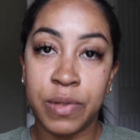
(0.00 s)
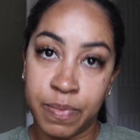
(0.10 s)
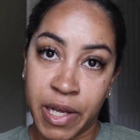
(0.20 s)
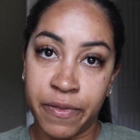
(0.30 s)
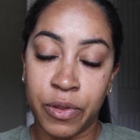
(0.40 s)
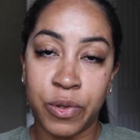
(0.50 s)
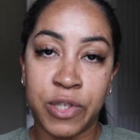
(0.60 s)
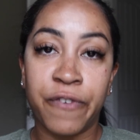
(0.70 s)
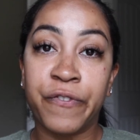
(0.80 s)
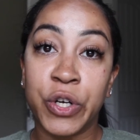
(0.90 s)
is
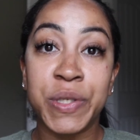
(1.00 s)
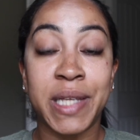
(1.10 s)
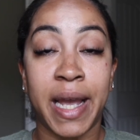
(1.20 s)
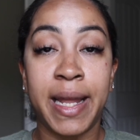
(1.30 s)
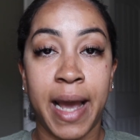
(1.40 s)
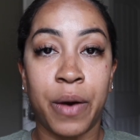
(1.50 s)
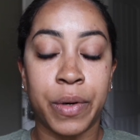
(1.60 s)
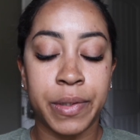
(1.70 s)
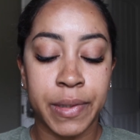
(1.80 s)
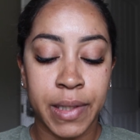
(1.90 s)
those first 8
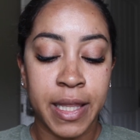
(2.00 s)
hours.